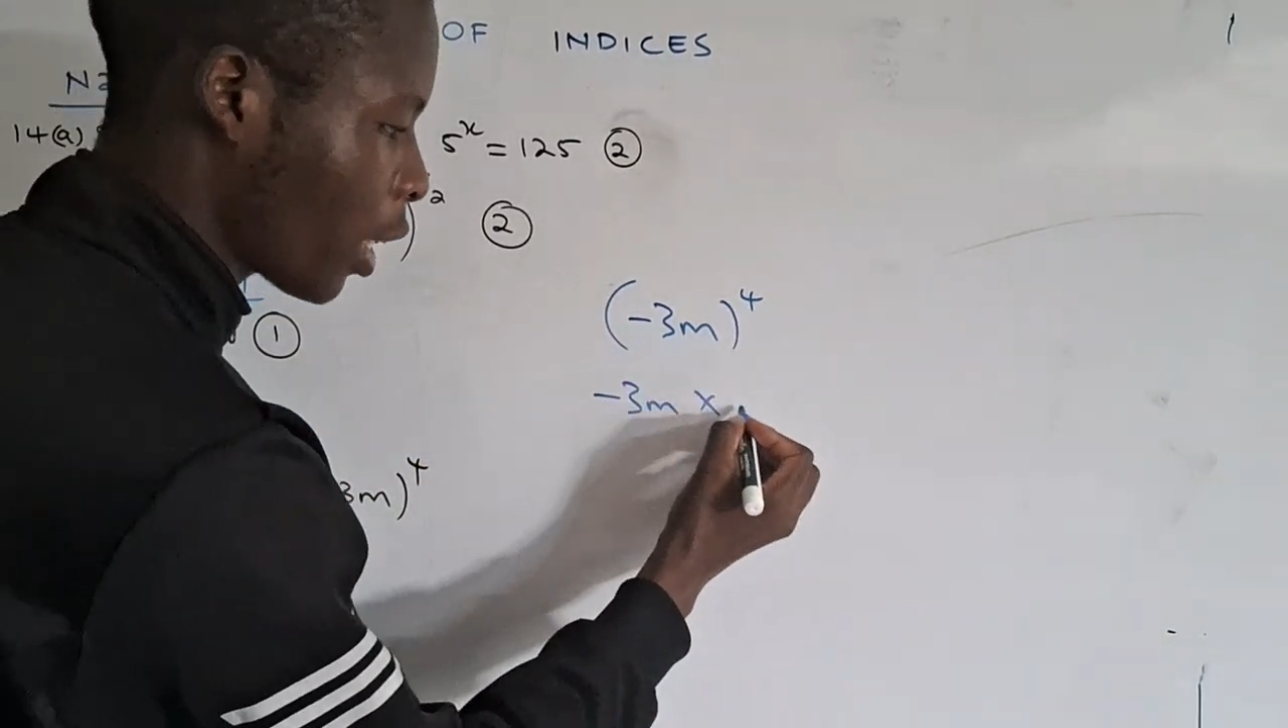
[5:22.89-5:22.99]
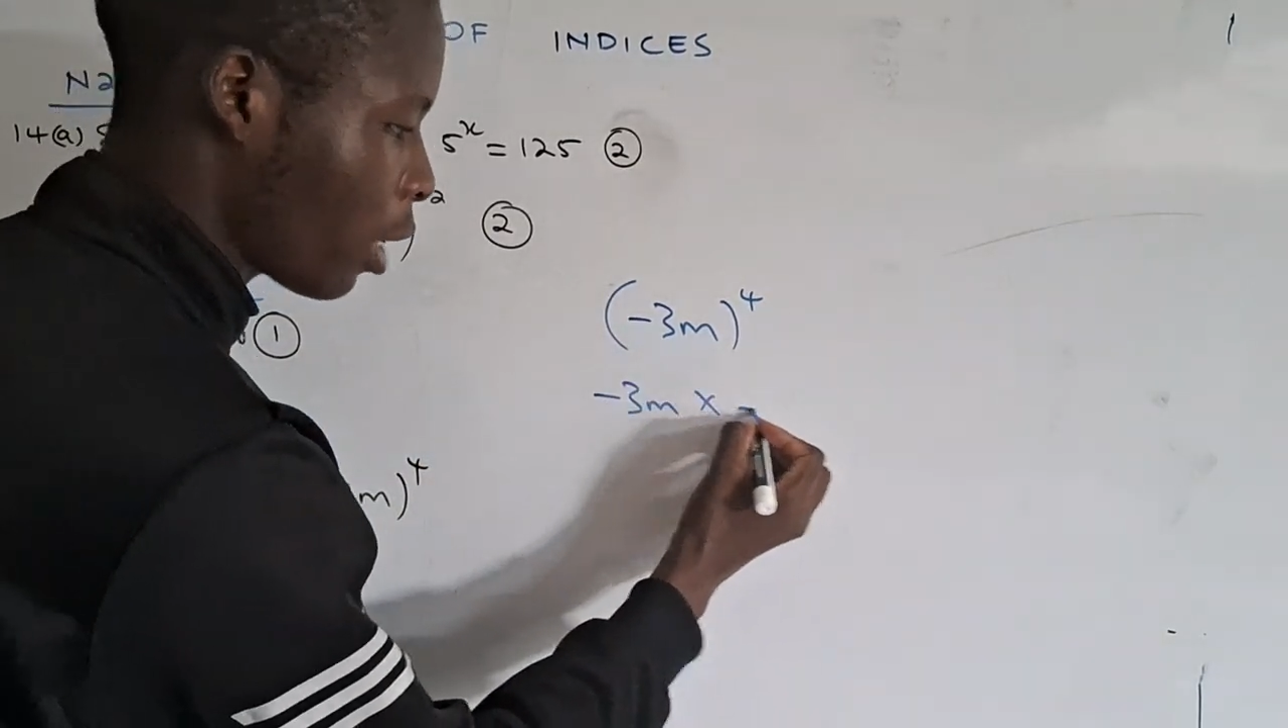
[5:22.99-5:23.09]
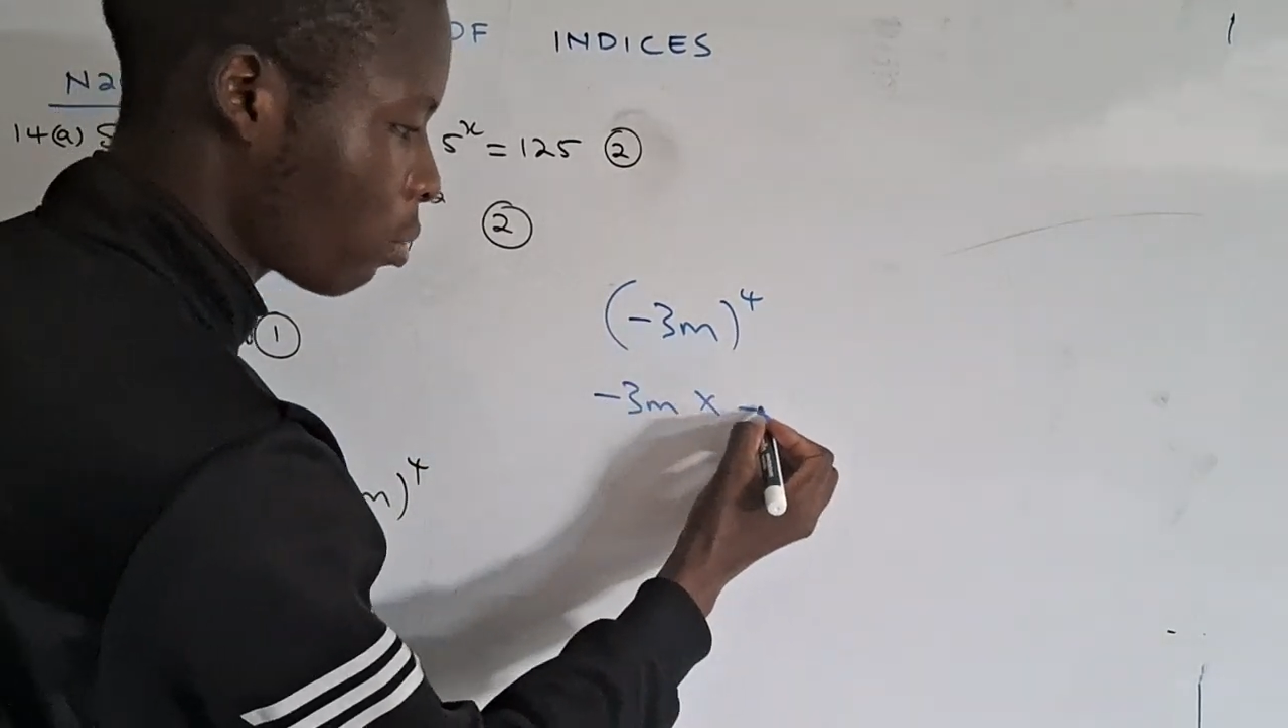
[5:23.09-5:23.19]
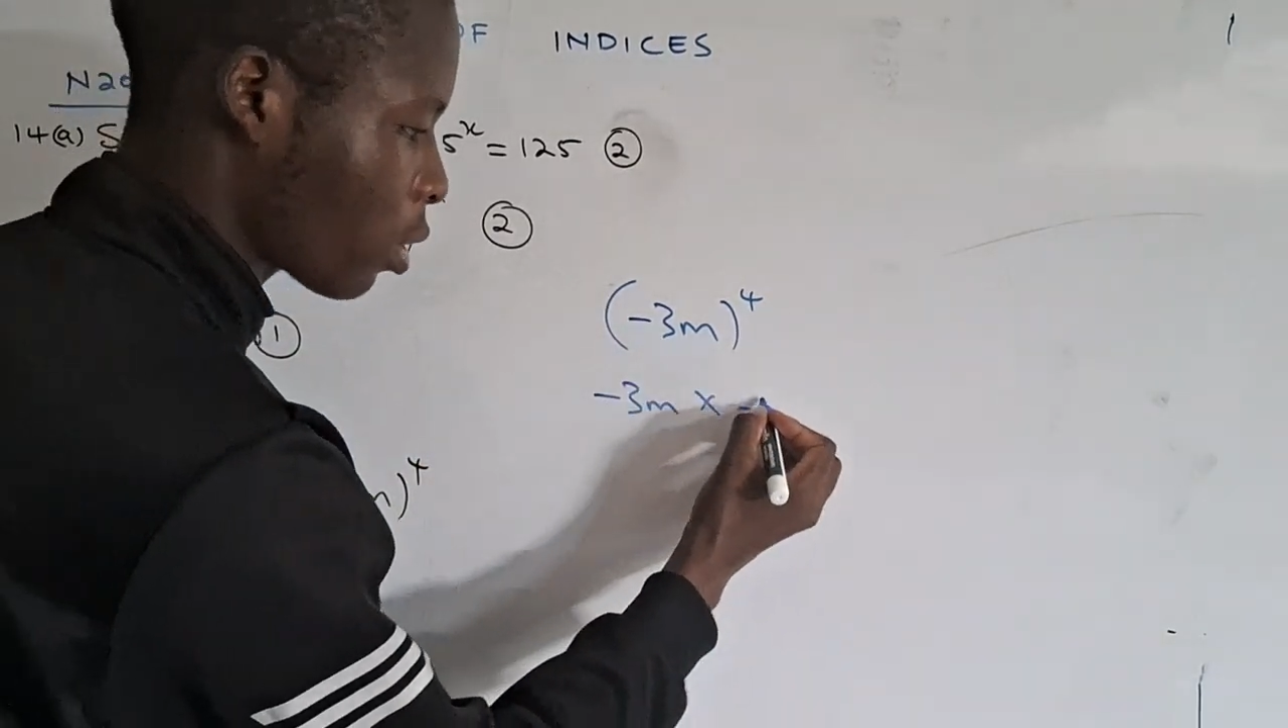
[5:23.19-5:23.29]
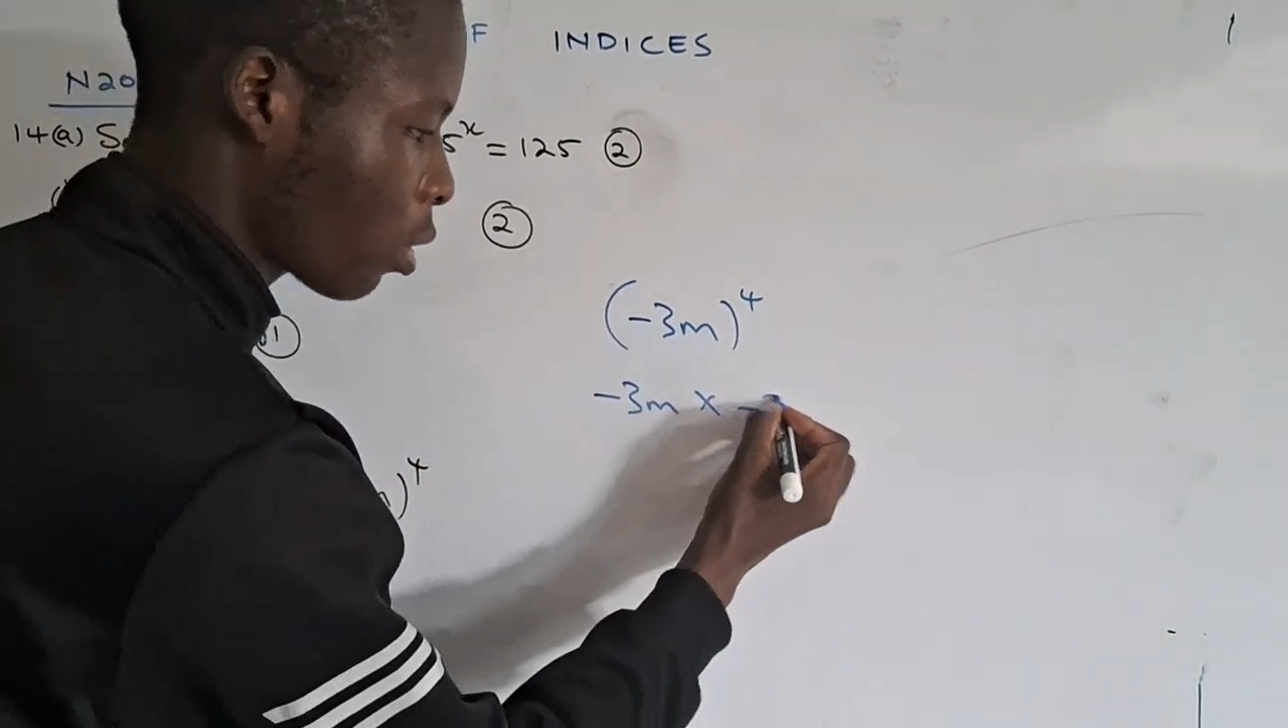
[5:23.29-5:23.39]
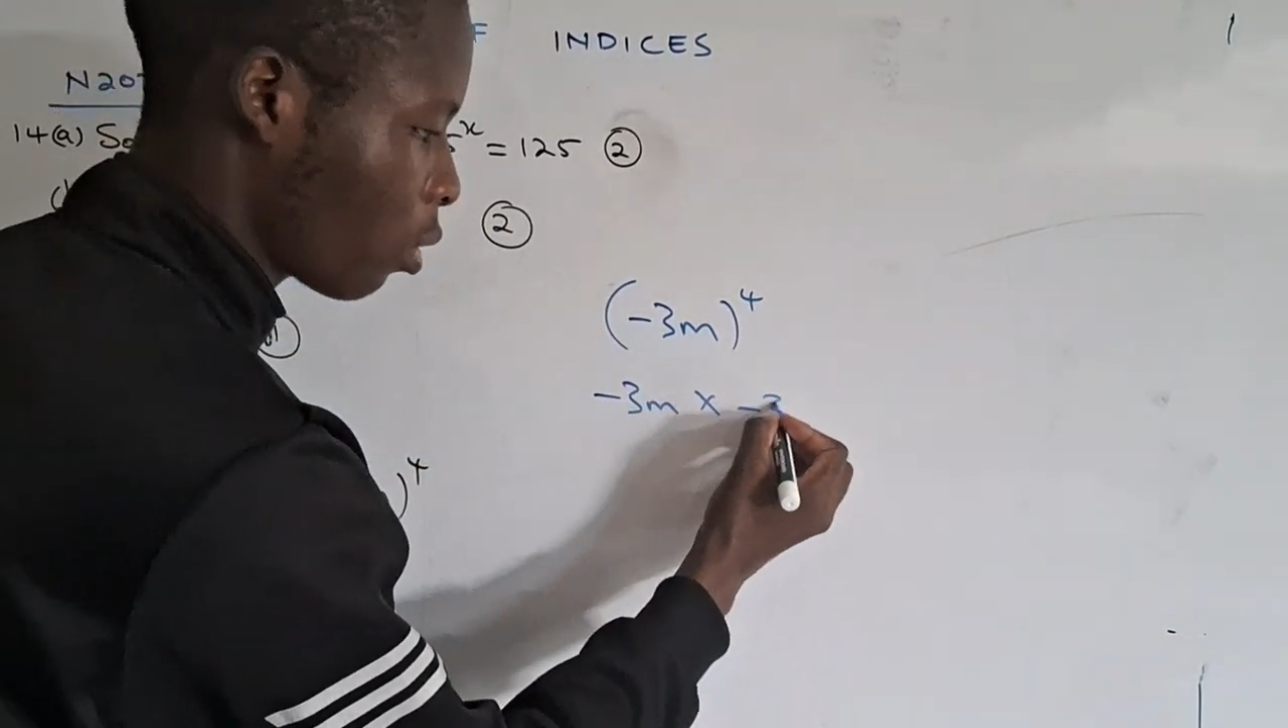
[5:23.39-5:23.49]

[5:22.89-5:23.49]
times.